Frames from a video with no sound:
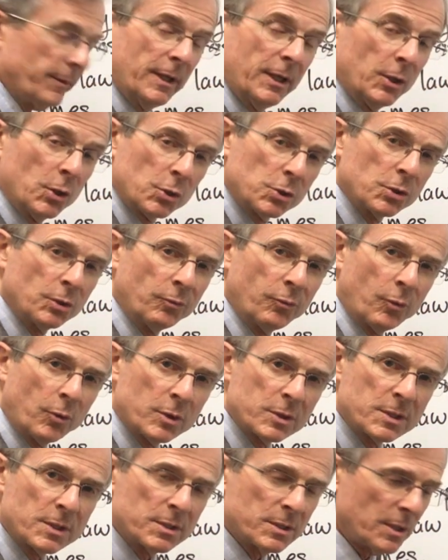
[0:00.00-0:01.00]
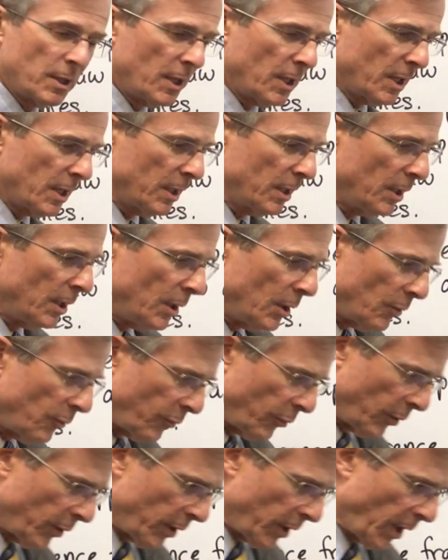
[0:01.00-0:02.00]
inertial forces are
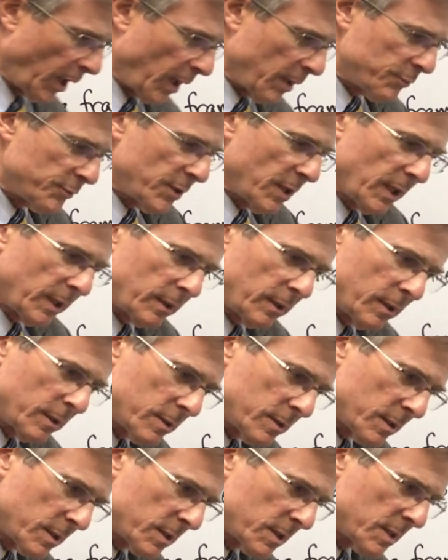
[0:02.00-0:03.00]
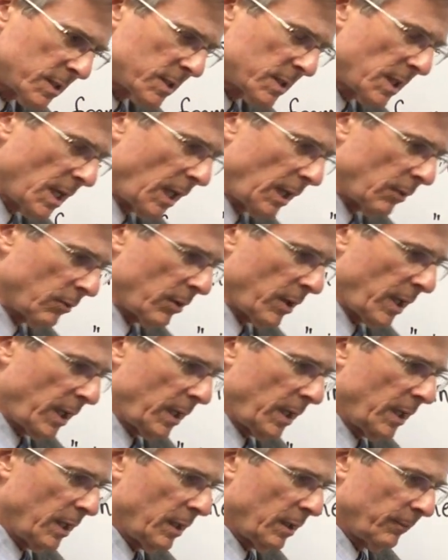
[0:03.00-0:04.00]
for an object that's
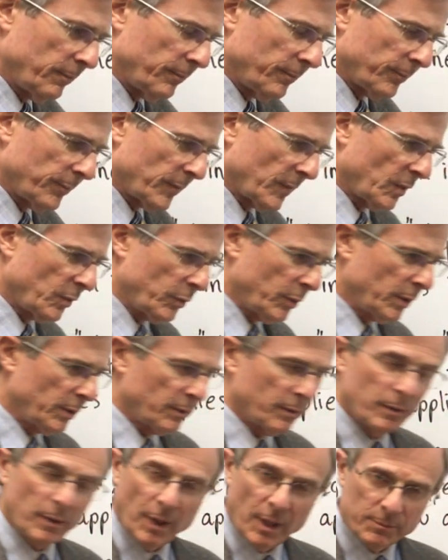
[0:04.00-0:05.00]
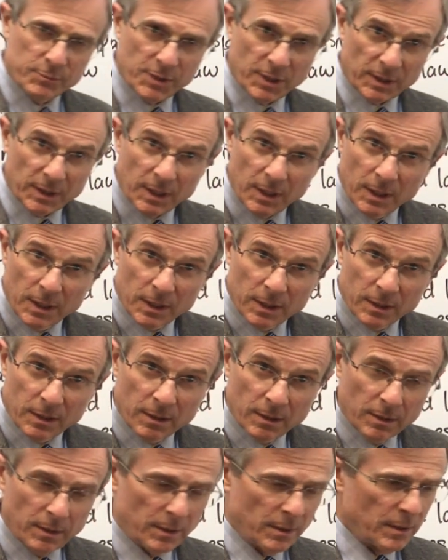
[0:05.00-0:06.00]
accelerating, for an object in
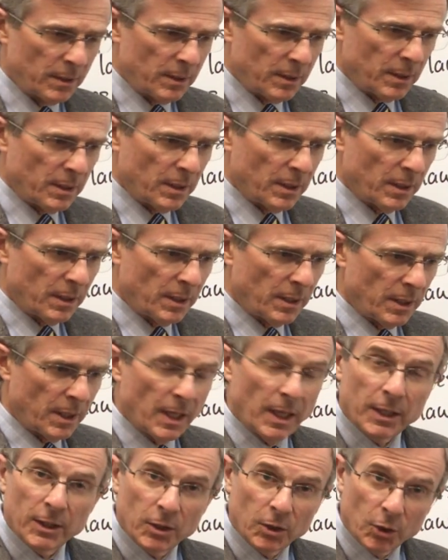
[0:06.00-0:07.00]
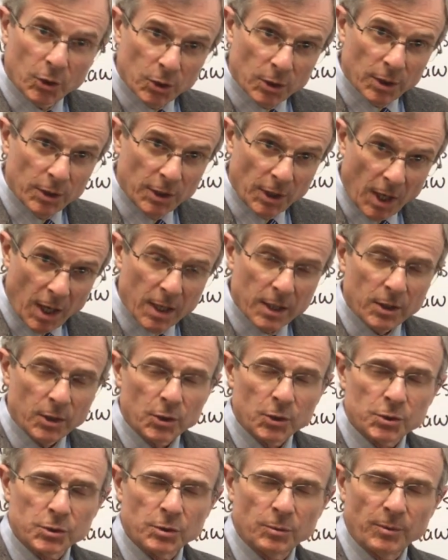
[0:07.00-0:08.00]
an inert,
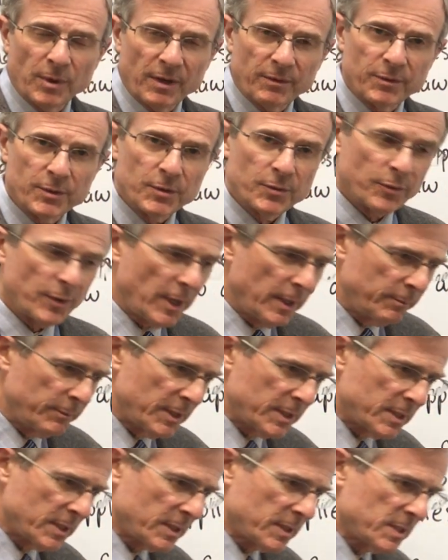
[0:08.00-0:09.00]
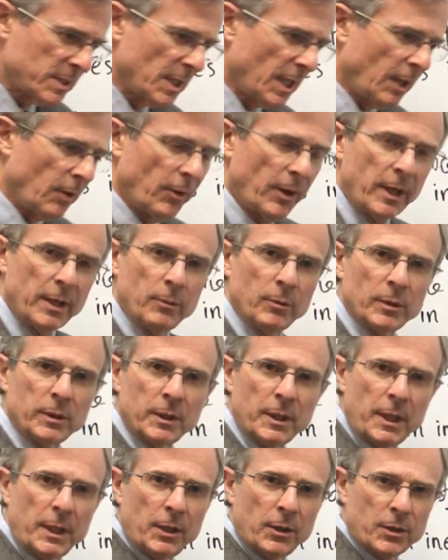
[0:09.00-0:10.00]
non-inertial reference frame that's accelerating with
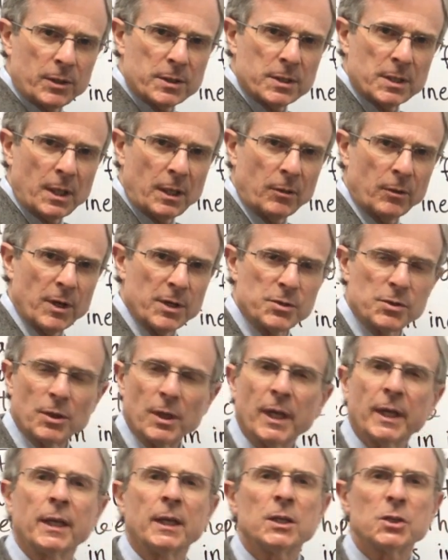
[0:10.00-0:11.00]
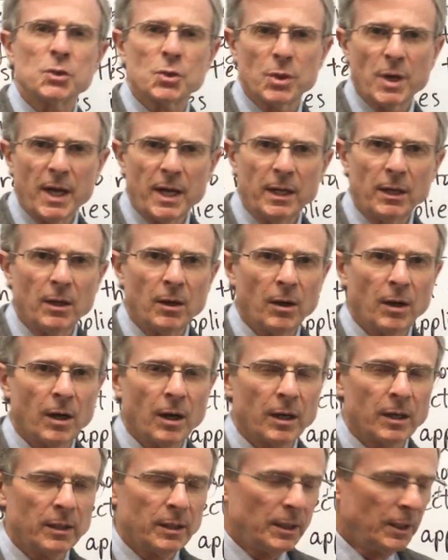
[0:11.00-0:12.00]
linear acceleration, like in a train
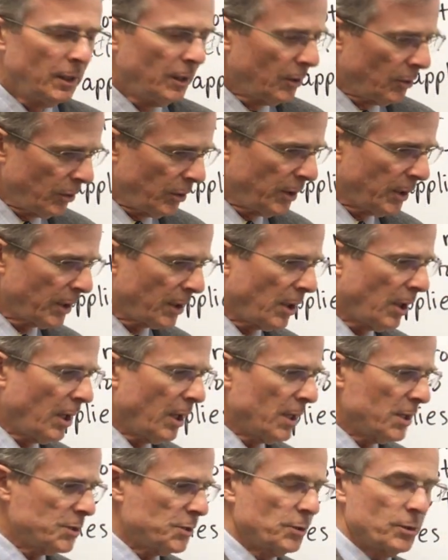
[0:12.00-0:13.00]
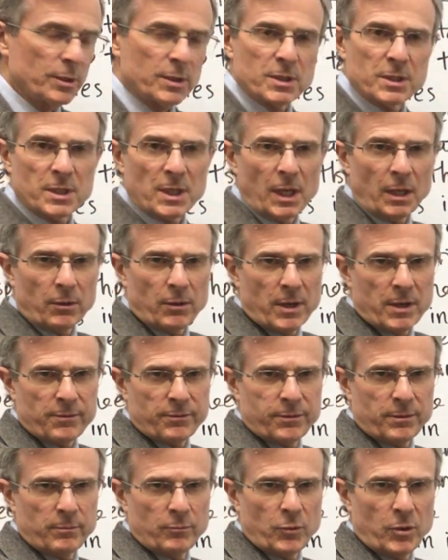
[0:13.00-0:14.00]
car, or in a car as you accelerate
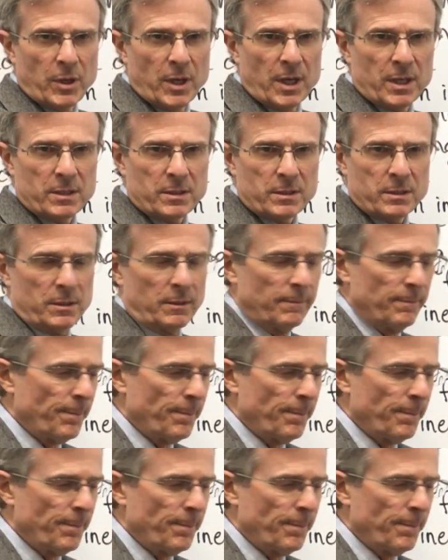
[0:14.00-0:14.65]
from rest.